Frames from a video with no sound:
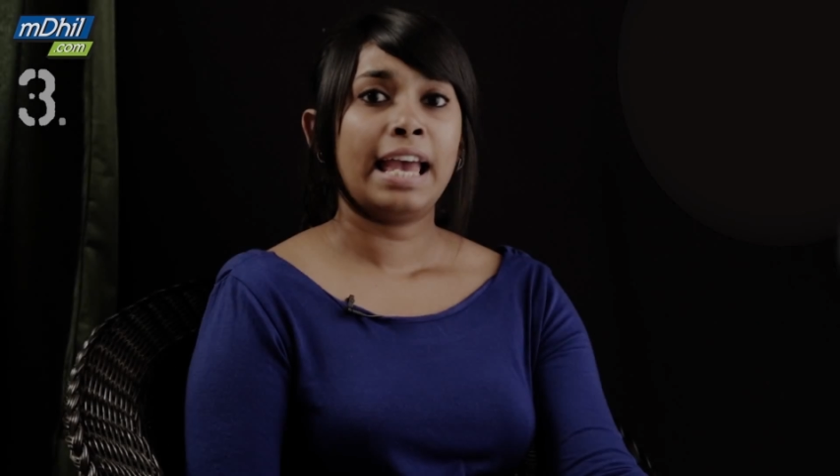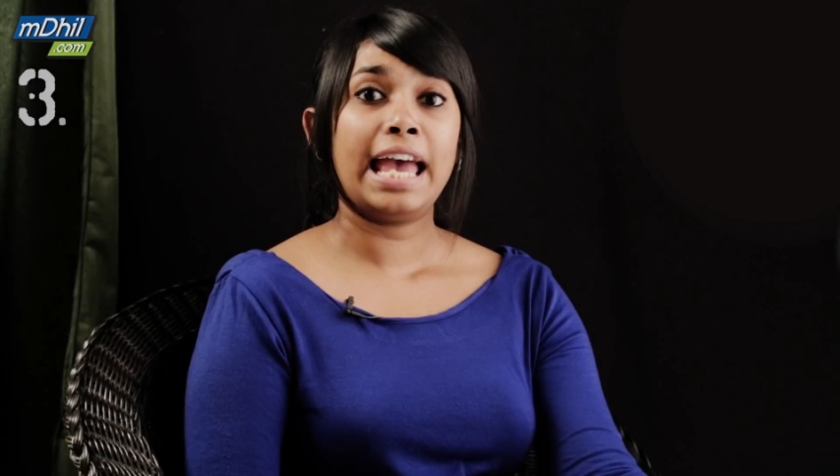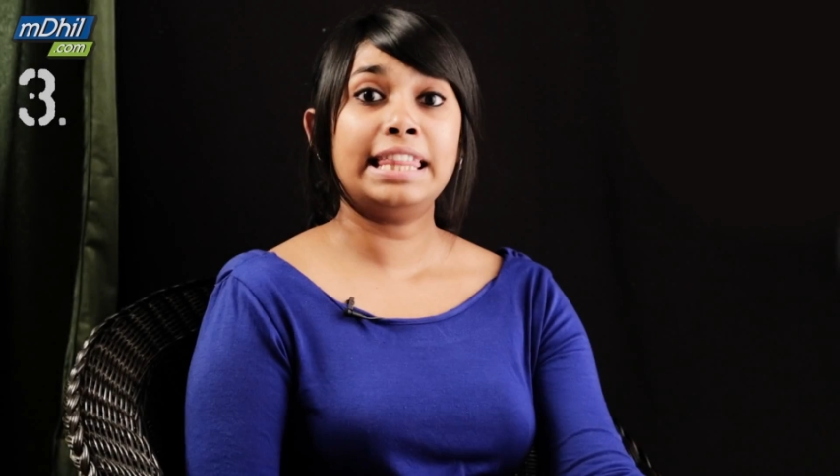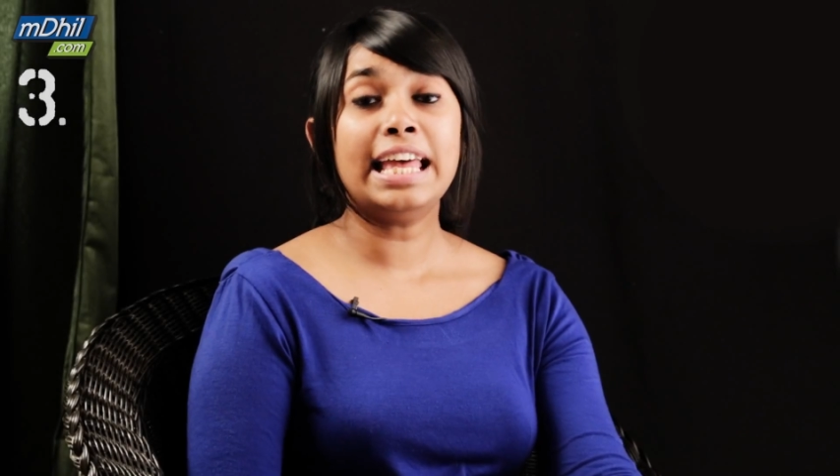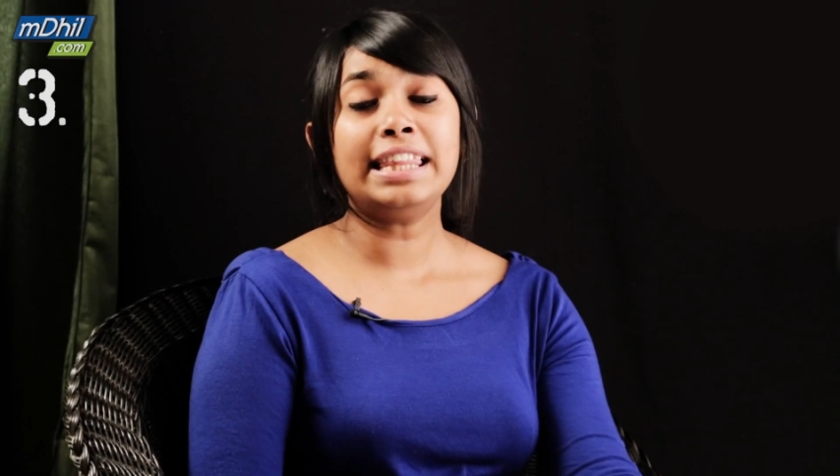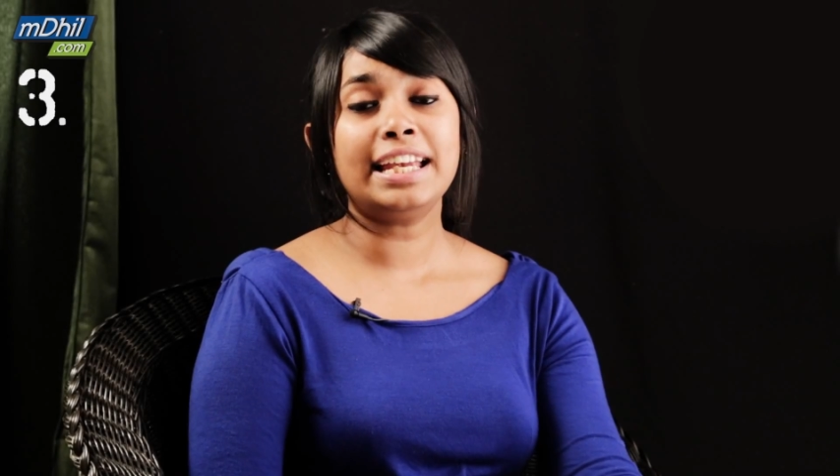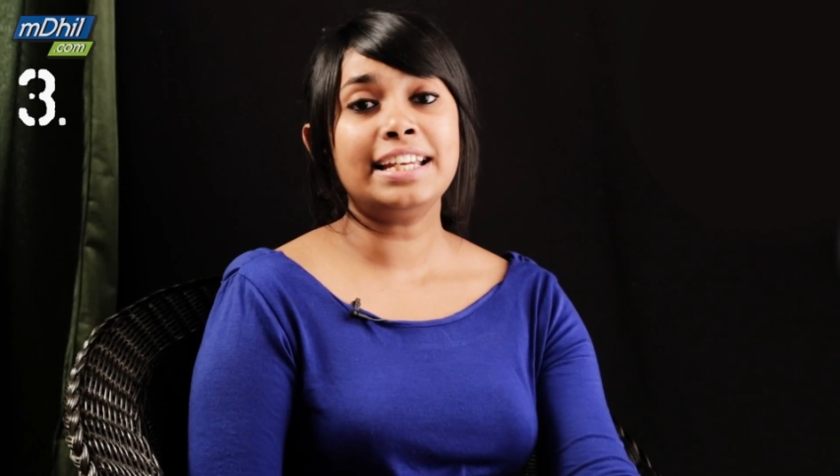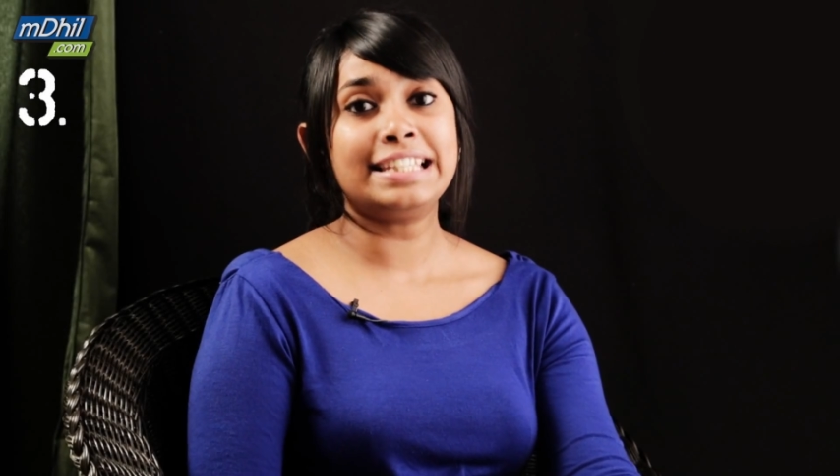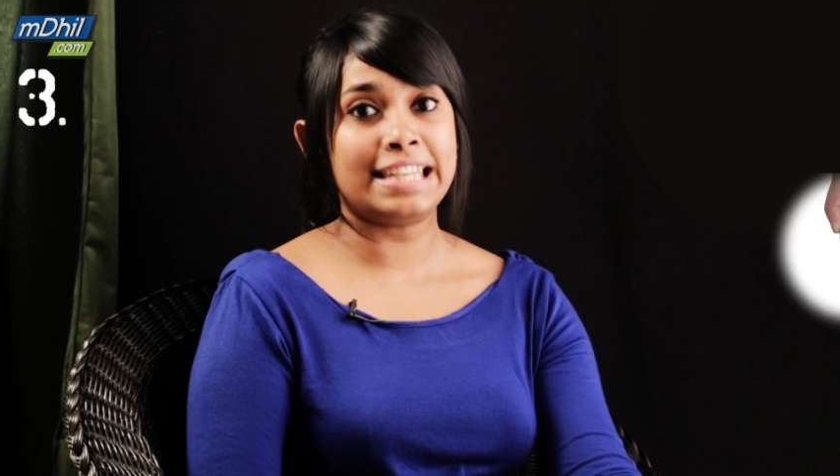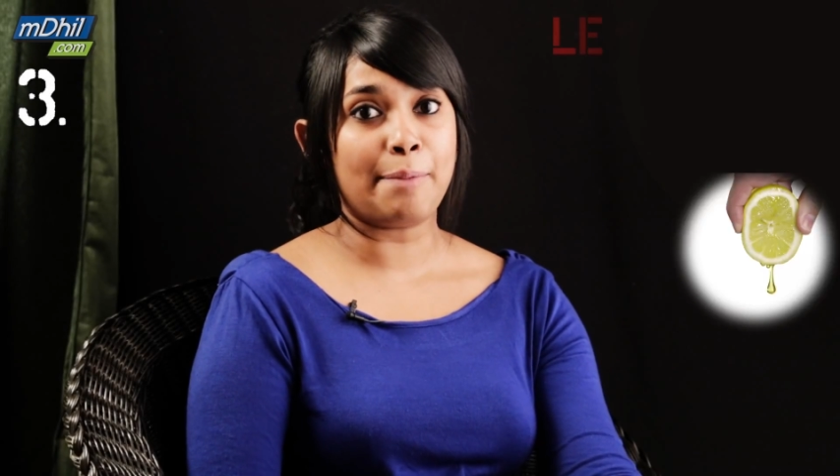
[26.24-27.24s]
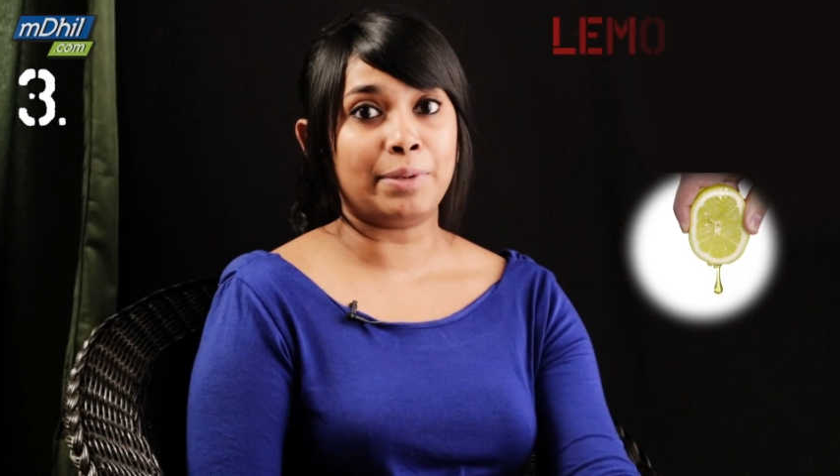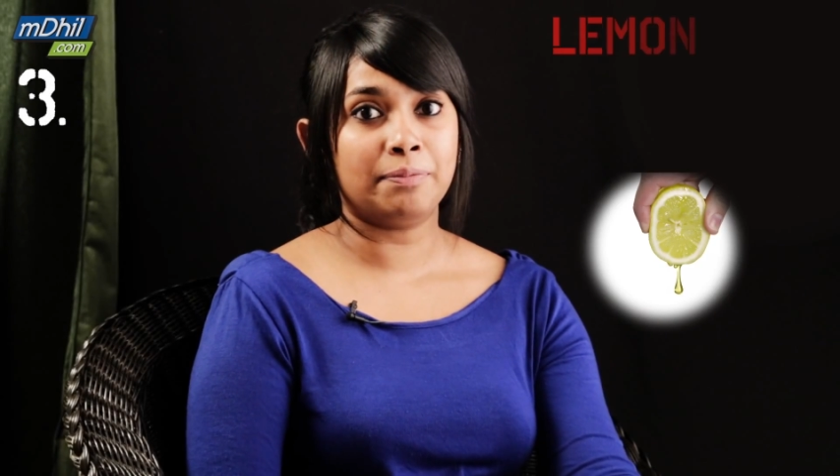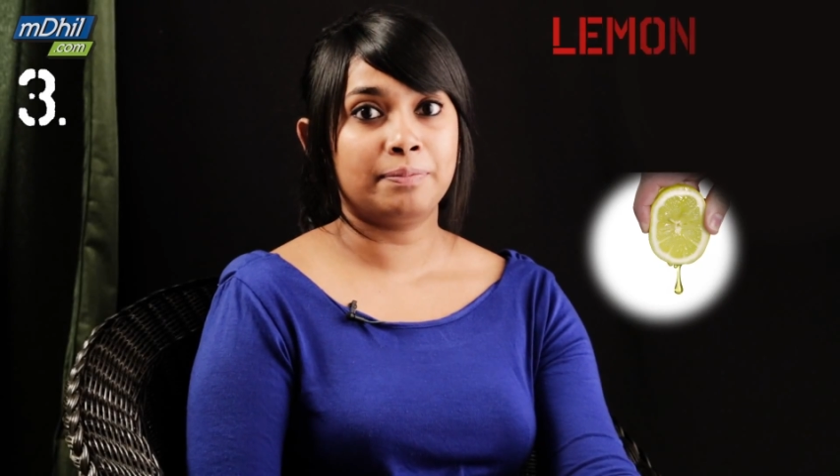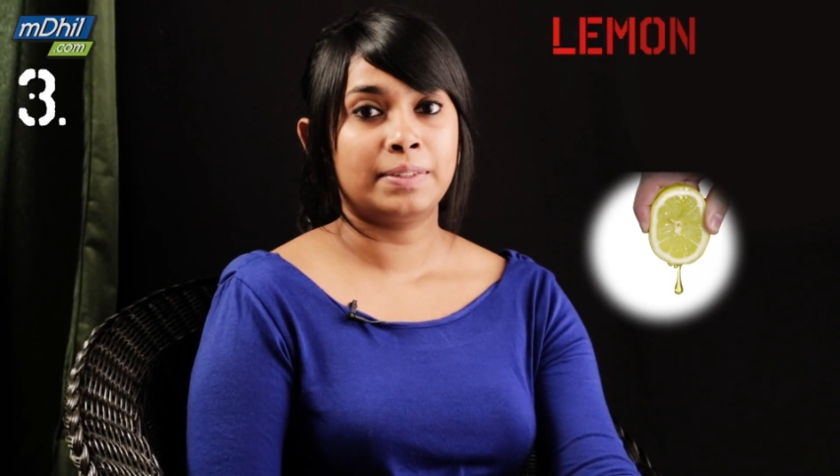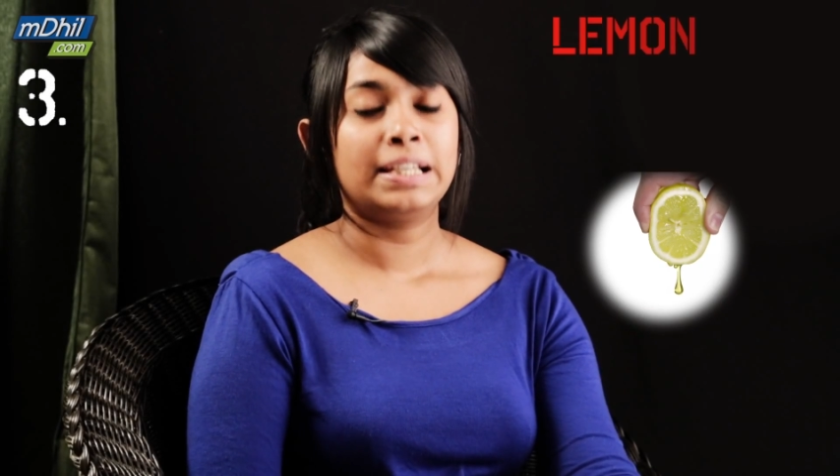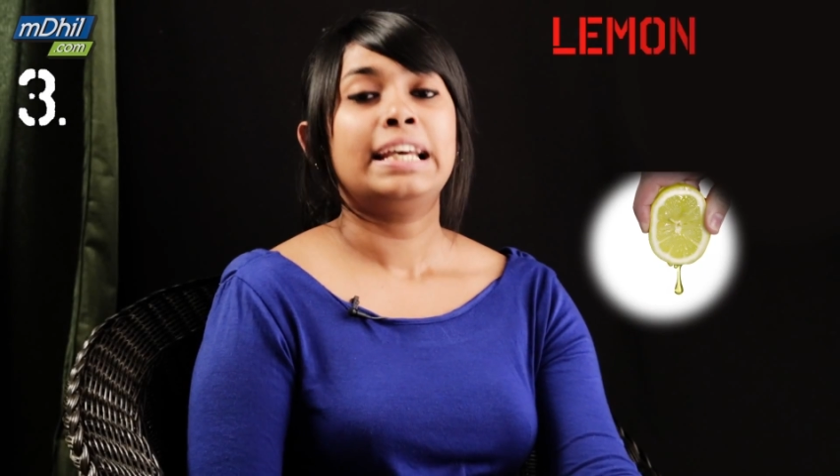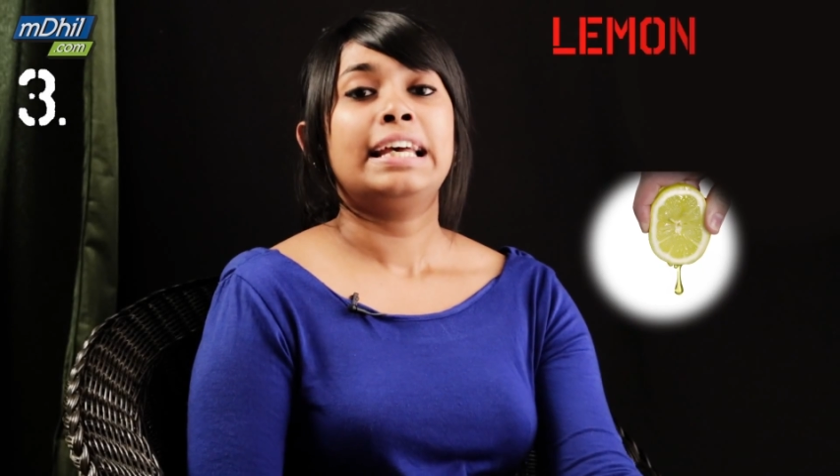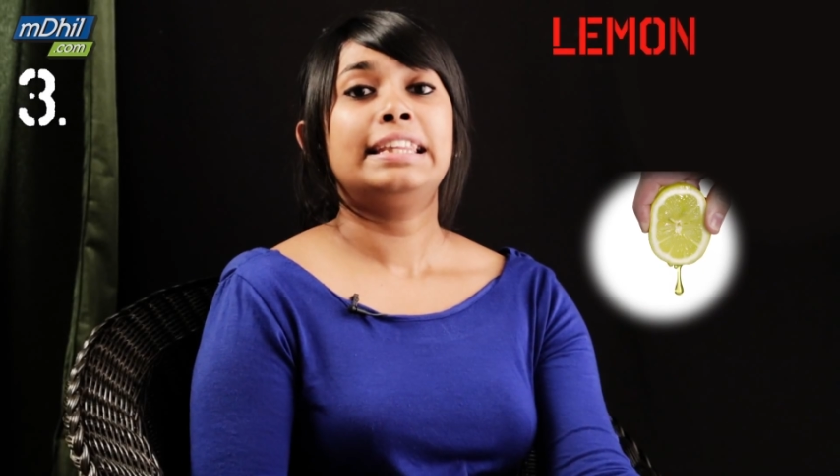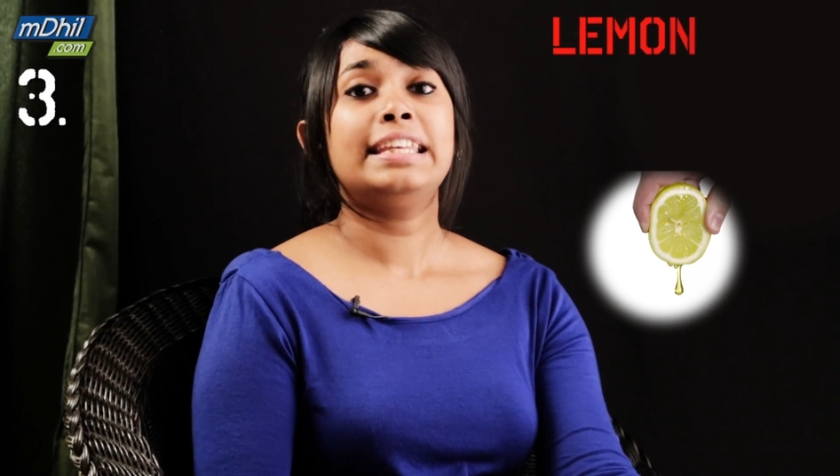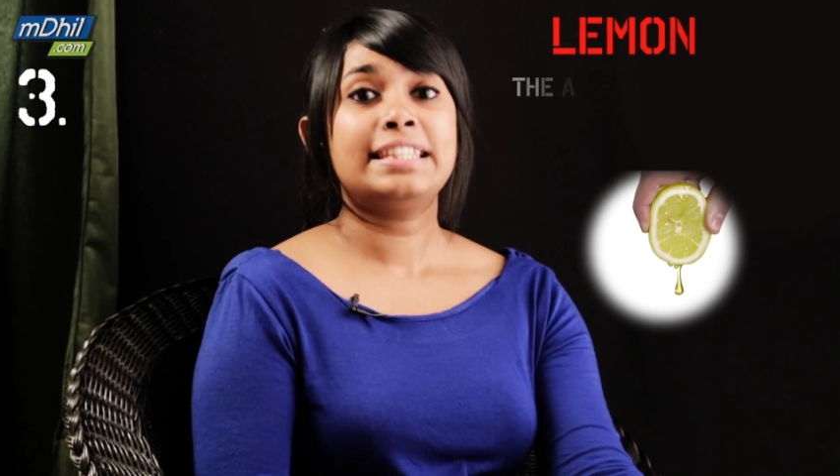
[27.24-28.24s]
And then there is lemon.
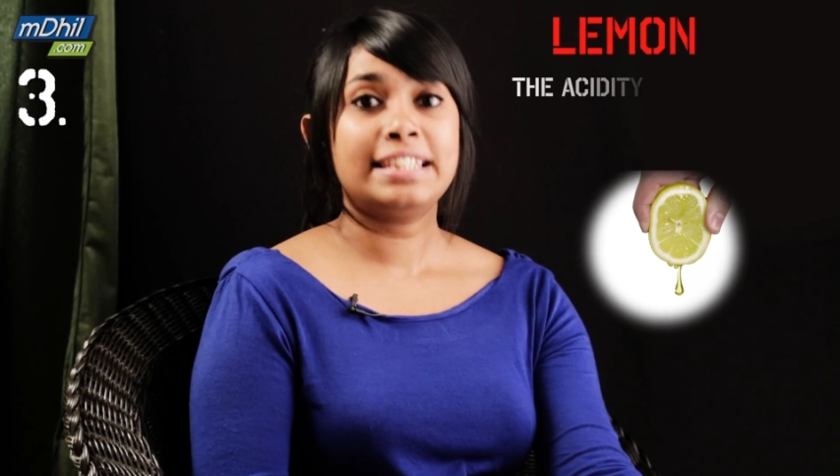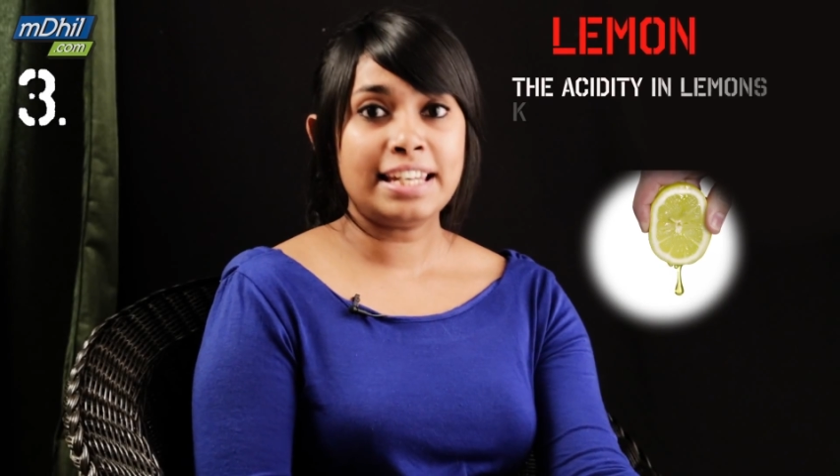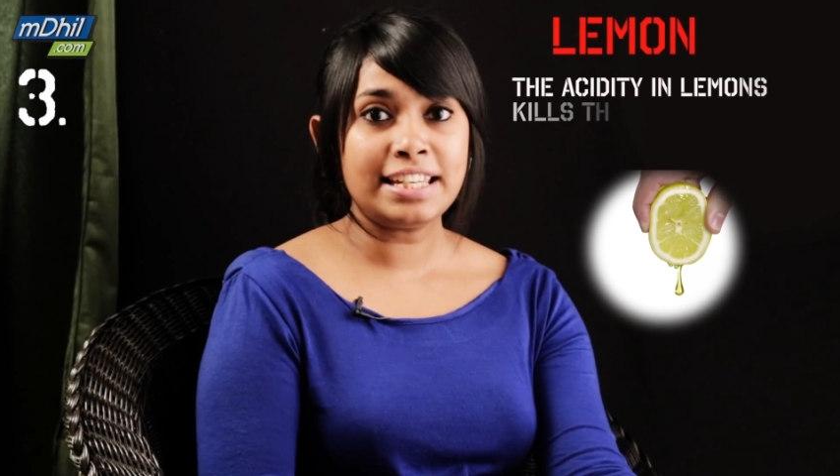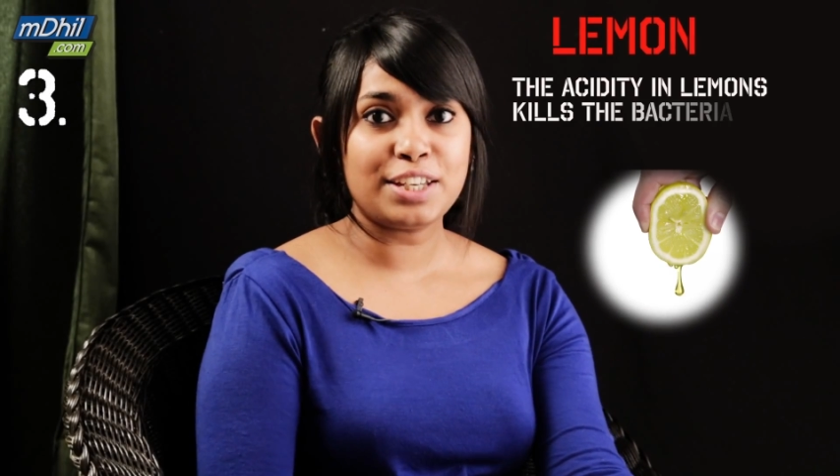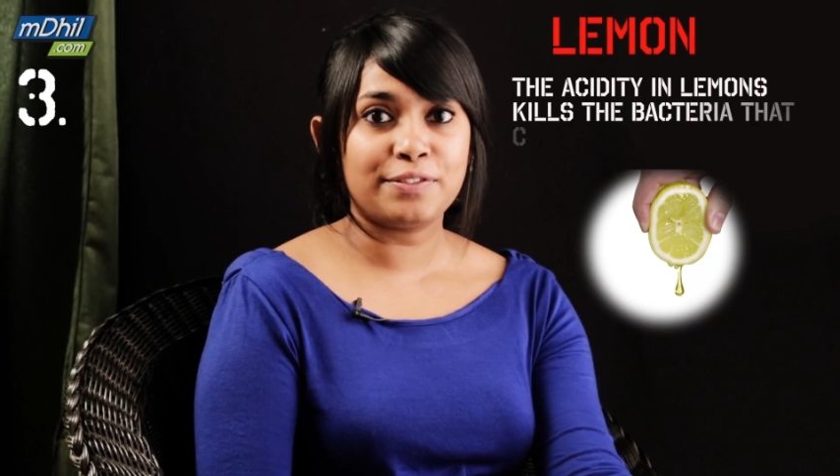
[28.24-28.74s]
The acidity